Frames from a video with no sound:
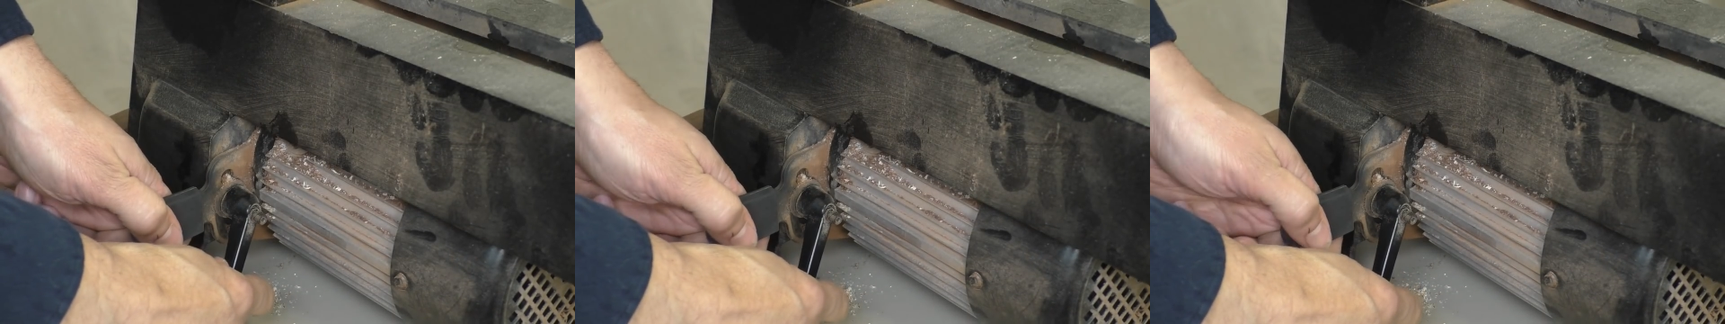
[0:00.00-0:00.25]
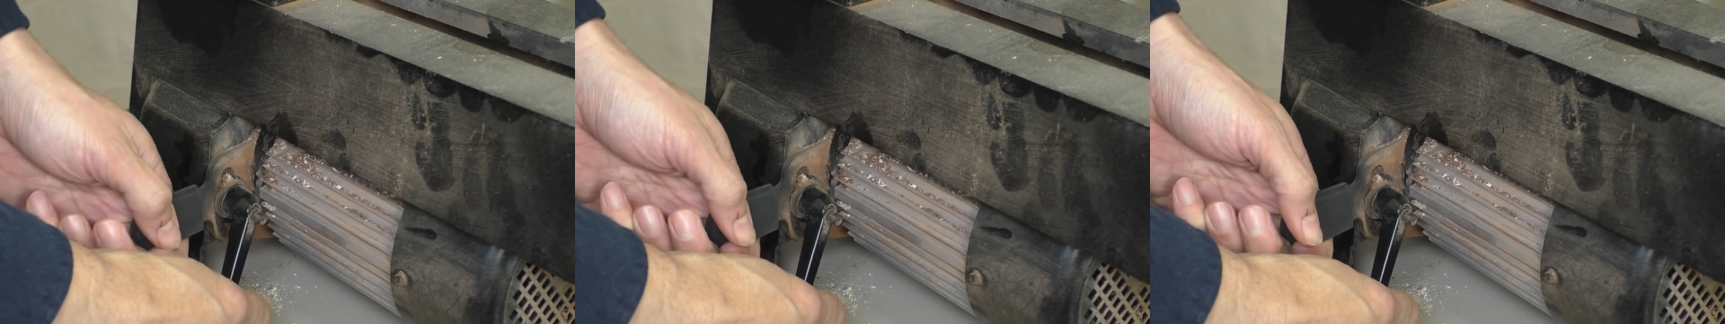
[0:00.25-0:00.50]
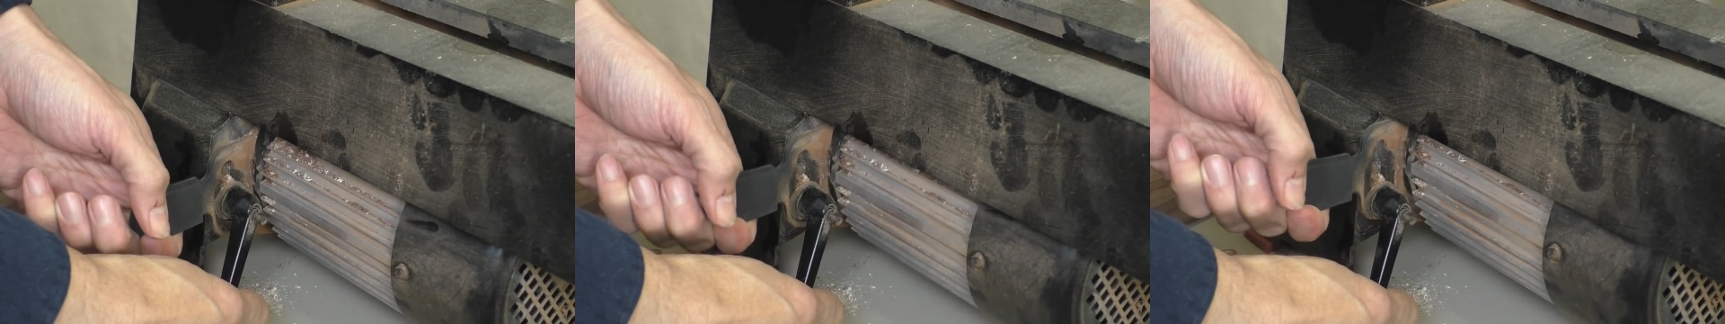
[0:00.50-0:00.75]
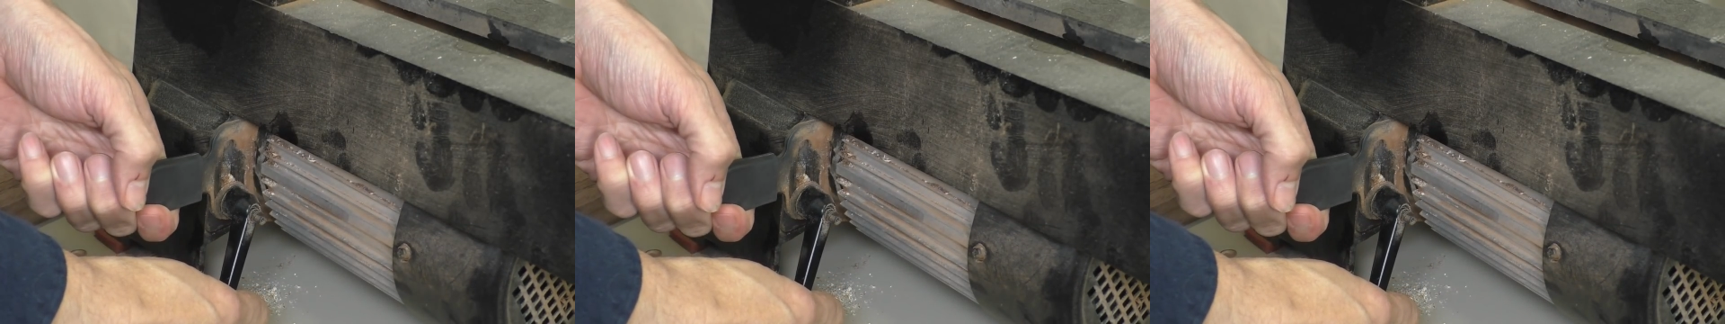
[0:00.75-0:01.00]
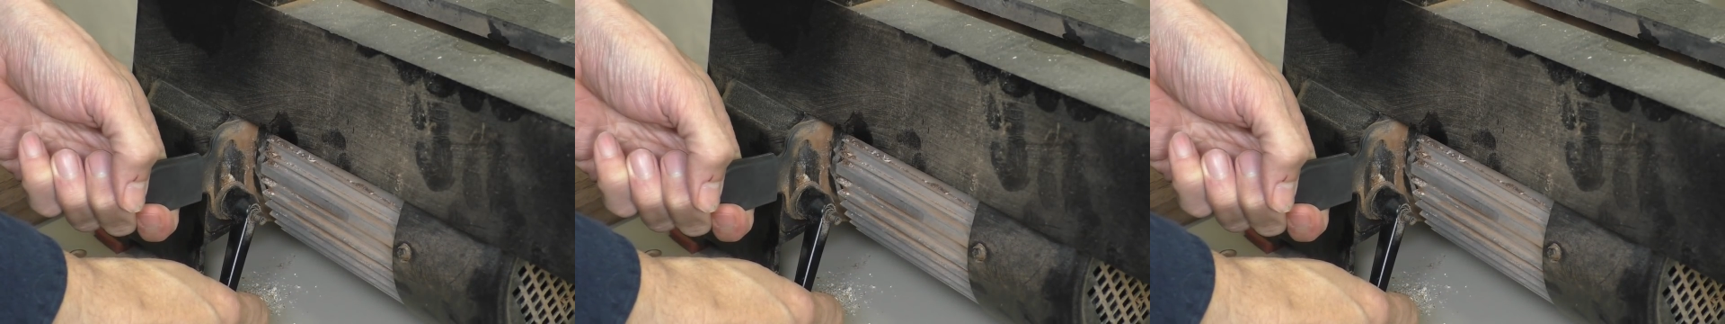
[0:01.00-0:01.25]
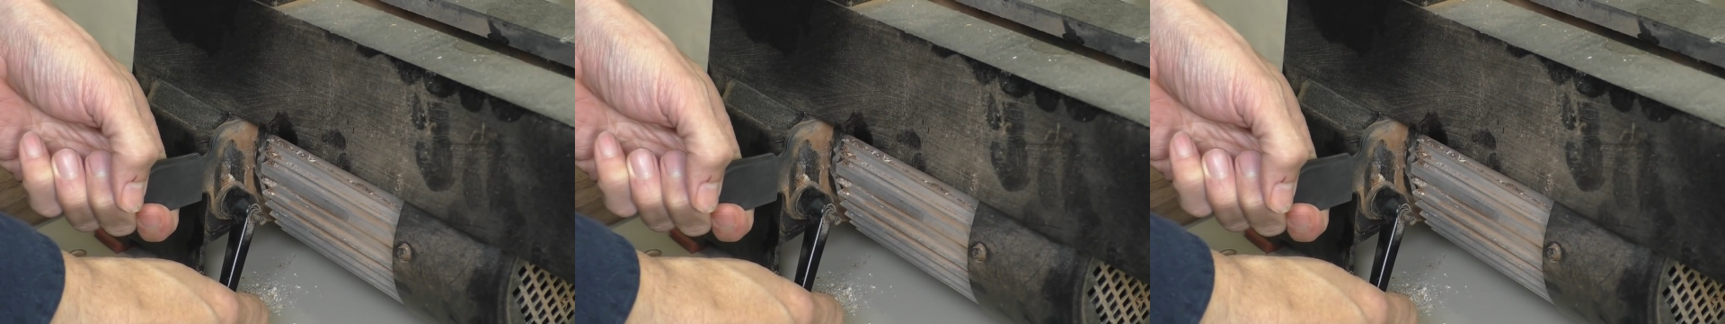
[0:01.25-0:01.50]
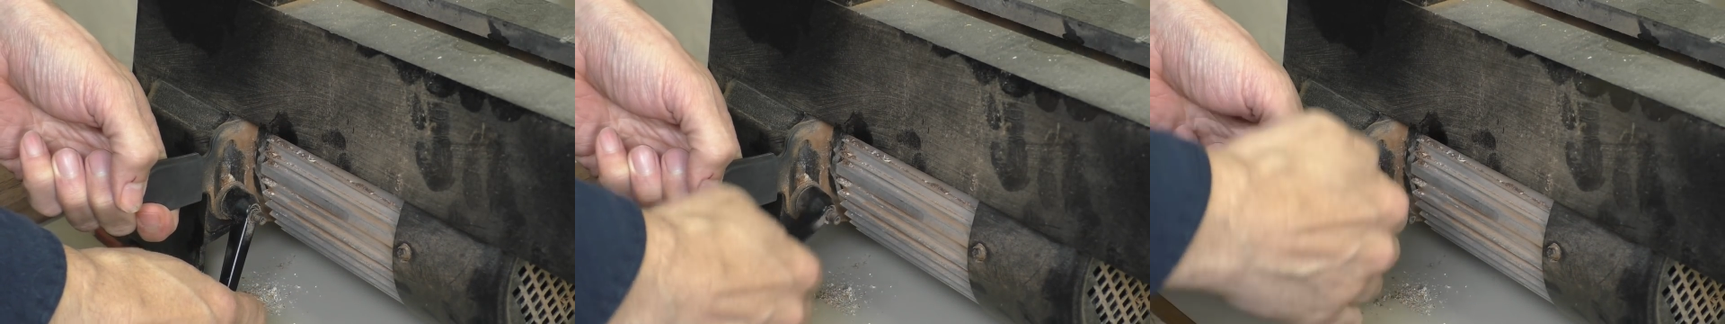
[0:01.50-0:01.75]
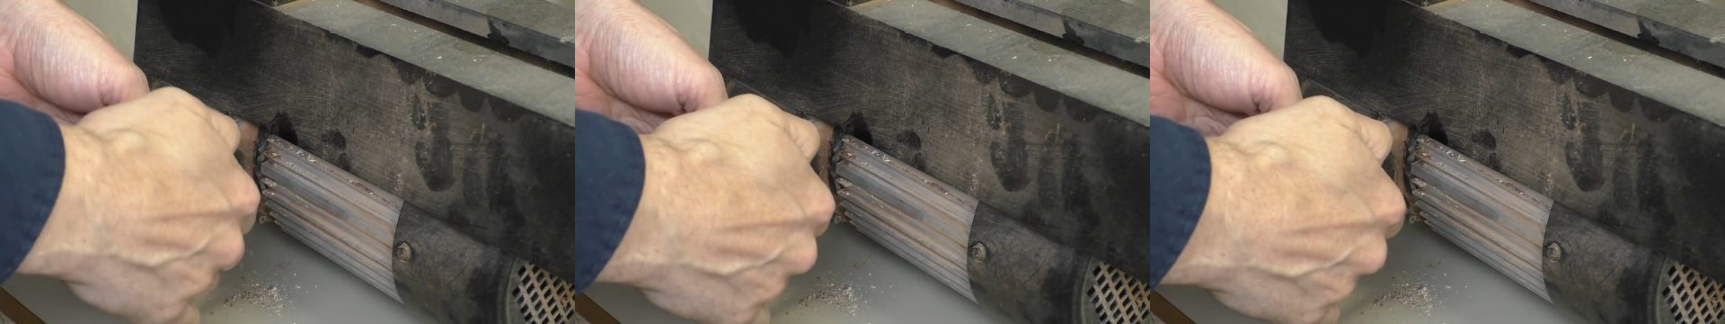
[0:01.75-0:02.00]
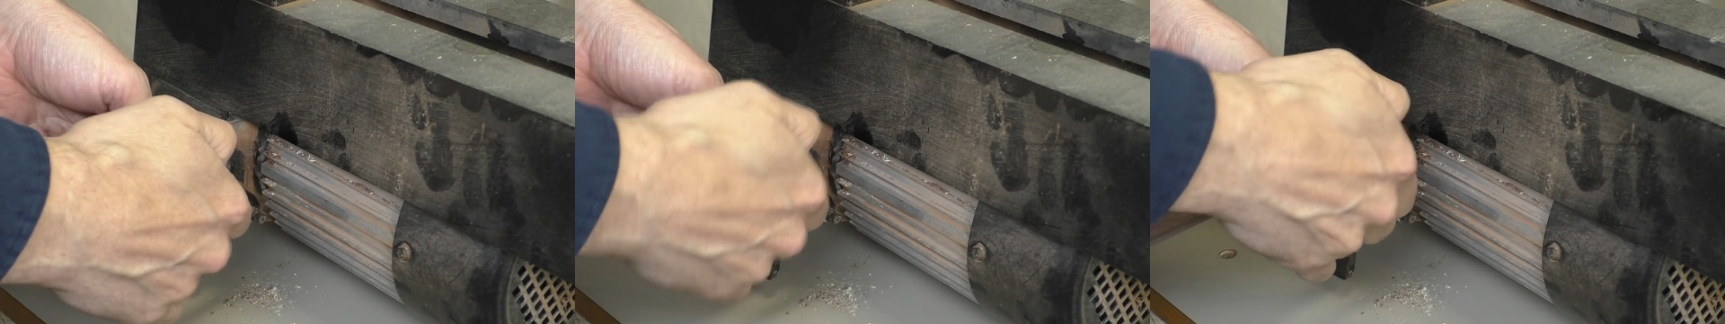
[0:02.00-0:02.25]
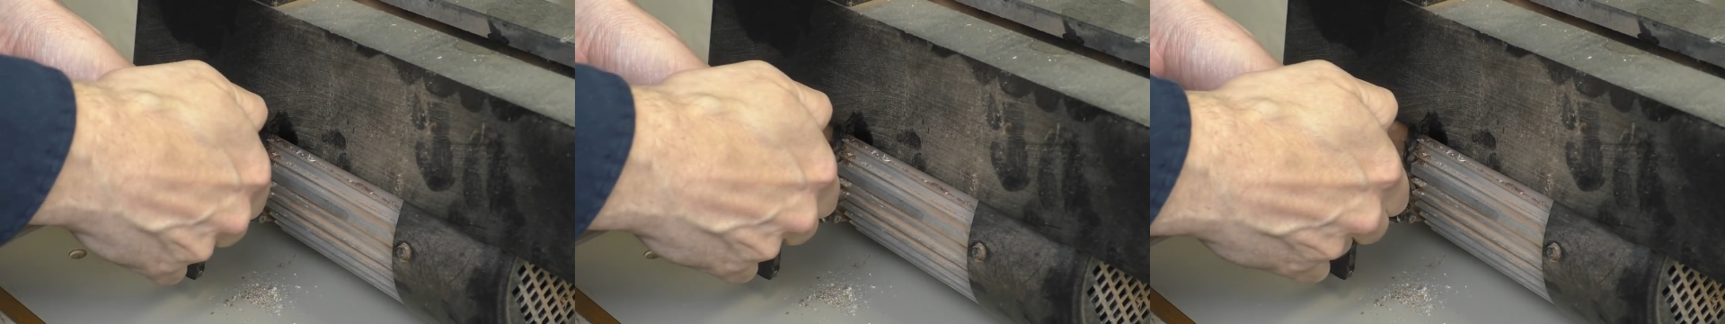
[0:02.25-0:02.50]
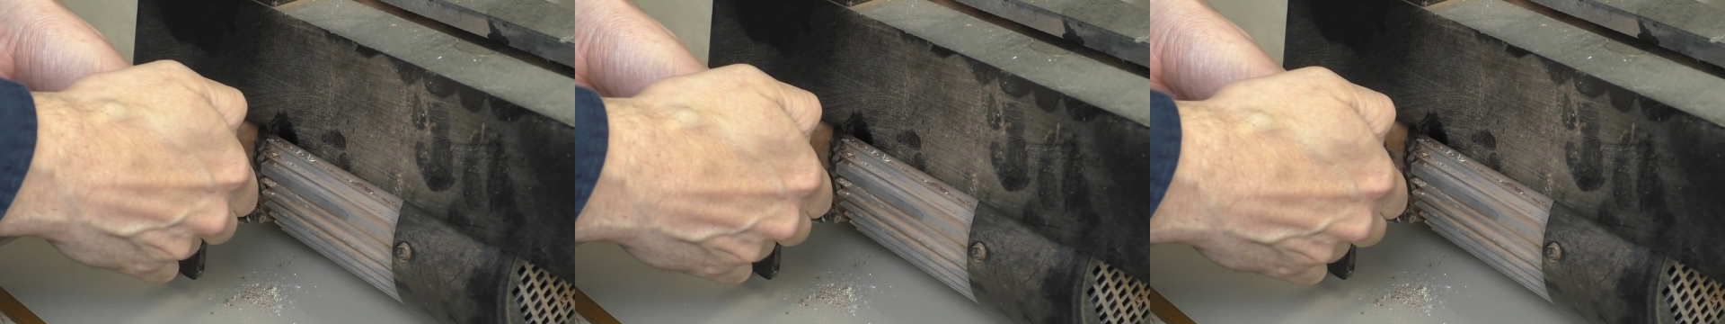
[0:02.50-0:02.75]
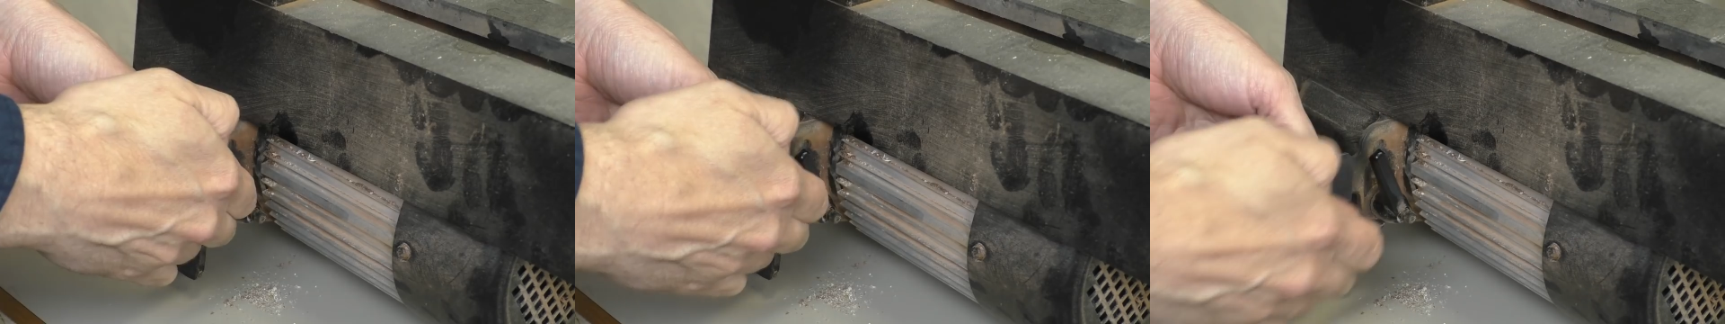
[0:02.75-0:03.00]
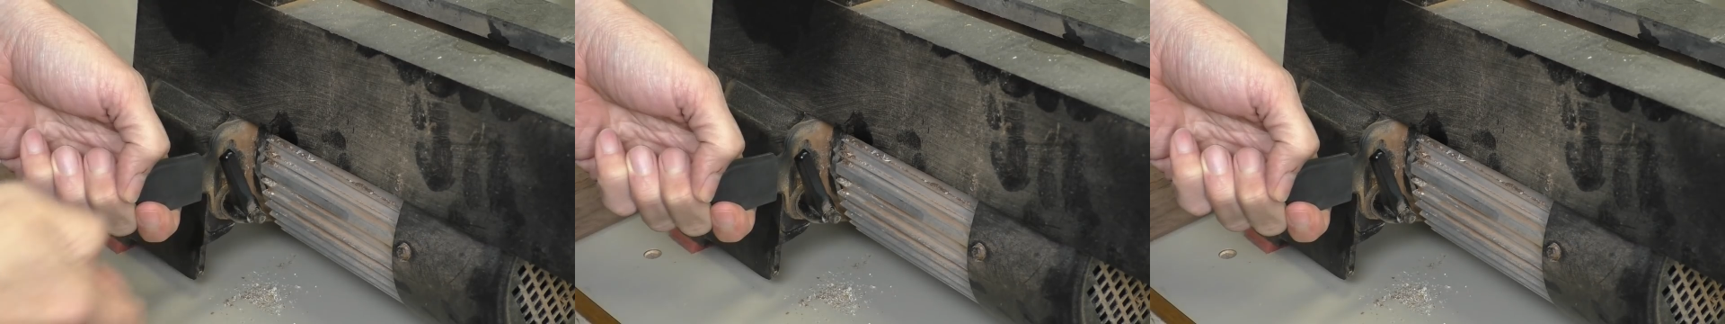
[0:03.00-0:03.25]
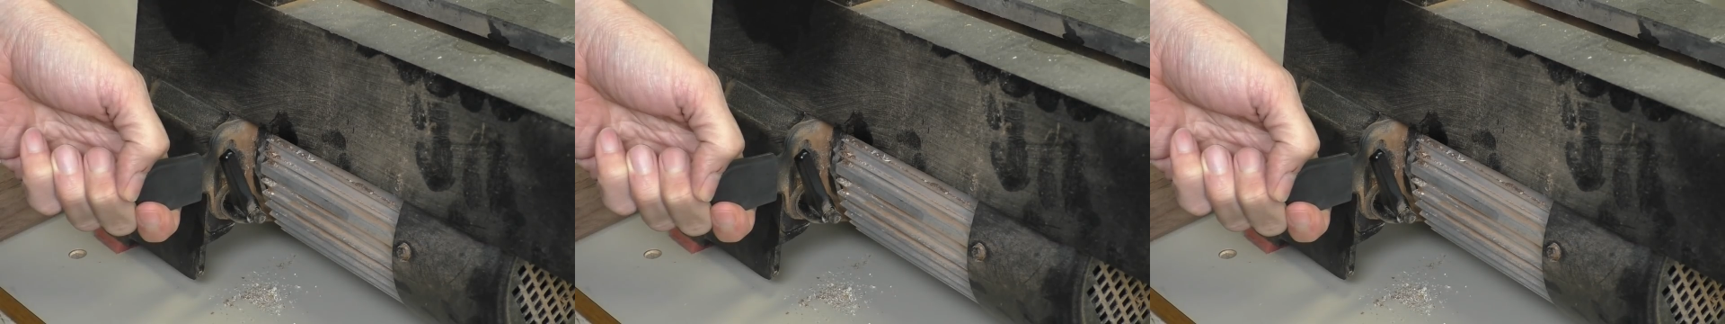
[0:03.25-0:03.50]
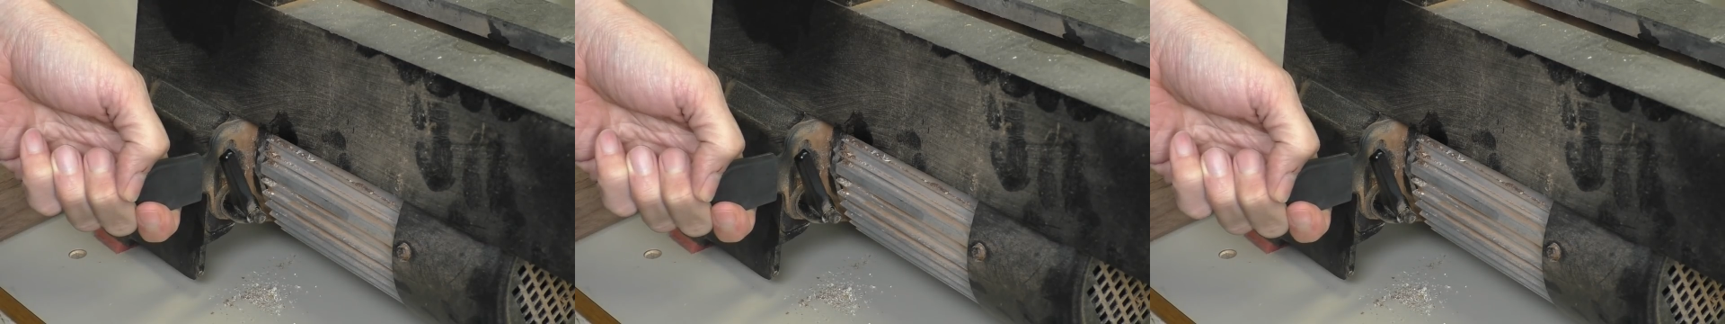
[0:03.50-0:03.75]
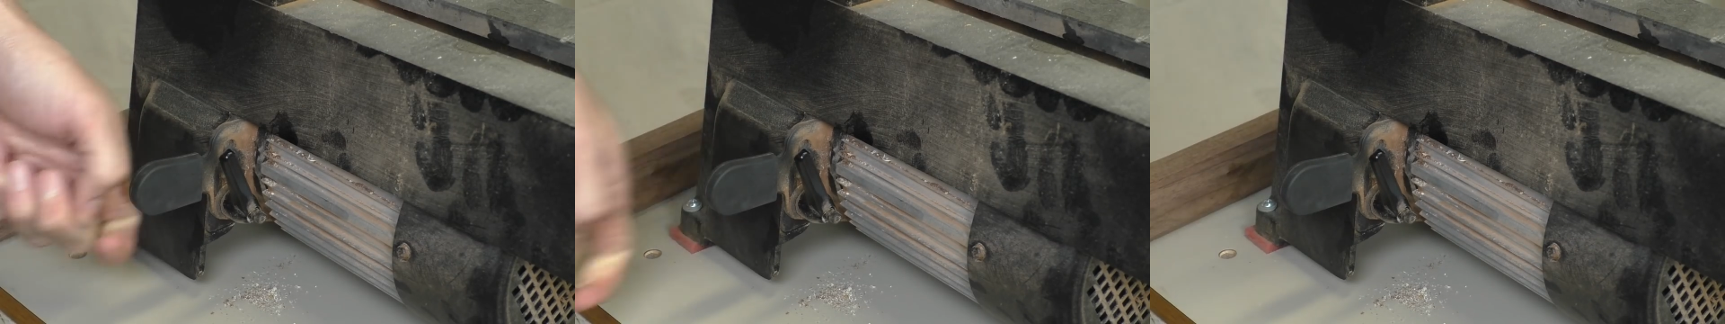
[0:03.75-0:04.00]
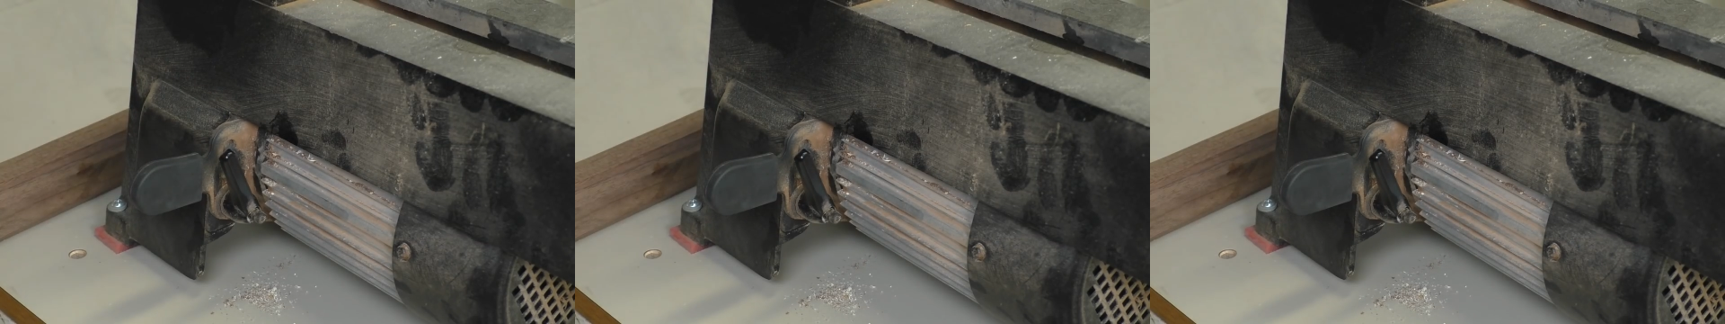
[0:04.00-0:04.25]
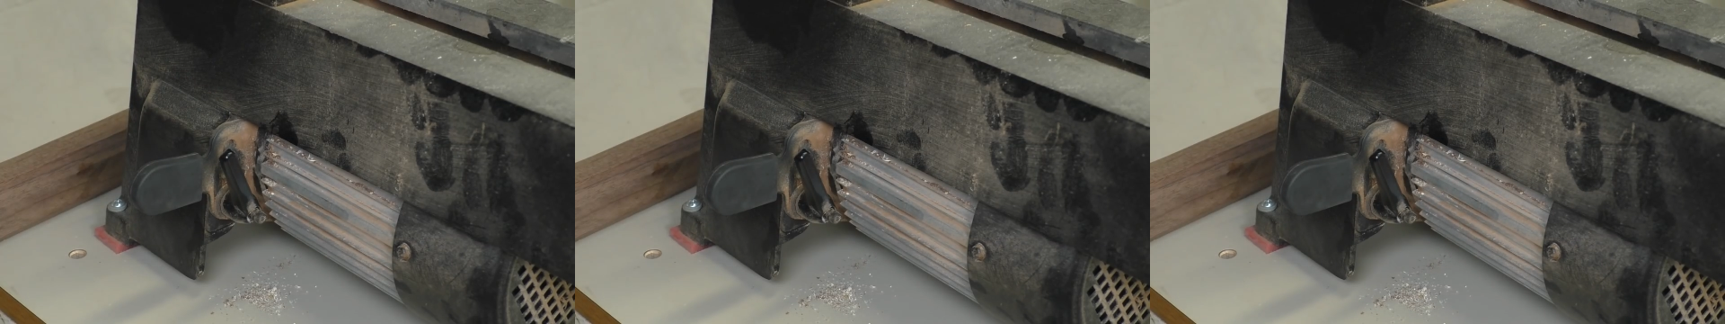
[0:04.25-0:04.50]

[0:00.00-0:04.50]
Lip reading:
Nobody's mouth can be seen.